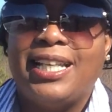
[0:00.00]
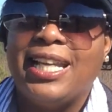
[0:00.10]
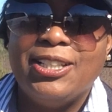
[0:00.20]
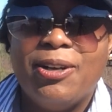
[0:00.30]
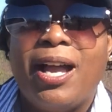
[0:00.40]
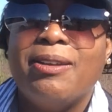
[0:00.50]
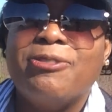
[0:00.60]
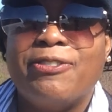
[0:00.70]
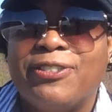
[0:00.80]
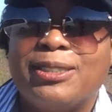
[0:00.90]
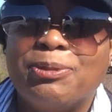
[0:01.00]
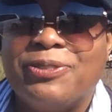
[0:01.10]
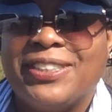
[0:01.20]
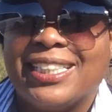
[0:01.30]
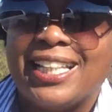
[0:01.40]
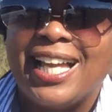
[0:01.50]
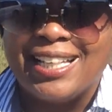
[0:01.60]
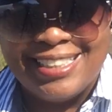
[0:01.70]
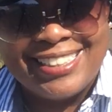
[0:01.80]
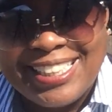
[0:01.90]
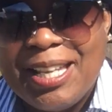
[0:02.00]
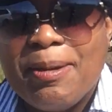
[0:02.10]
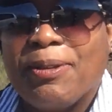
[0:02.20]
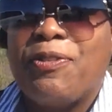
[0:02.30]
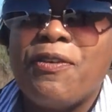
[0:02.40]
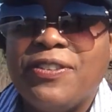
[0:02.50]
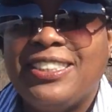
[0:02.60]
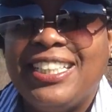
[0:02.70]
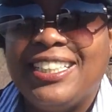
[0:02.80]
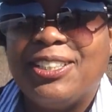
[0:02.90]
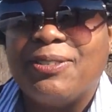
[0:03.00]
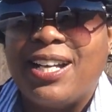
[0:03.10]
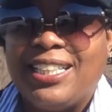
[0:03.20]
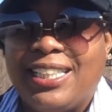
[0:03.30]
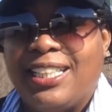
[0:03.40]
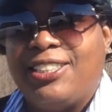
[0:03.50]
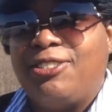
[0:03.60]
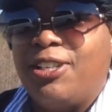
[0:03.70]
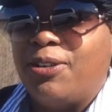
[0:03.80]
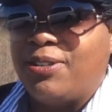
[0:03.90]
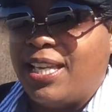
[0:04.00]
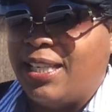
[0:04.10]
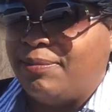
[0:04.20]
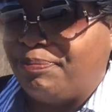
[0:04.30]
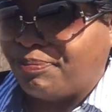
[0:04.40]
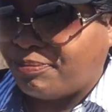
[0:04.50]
I know I reference movies a lot, but if you've ever seen The Karate Kid, you know that,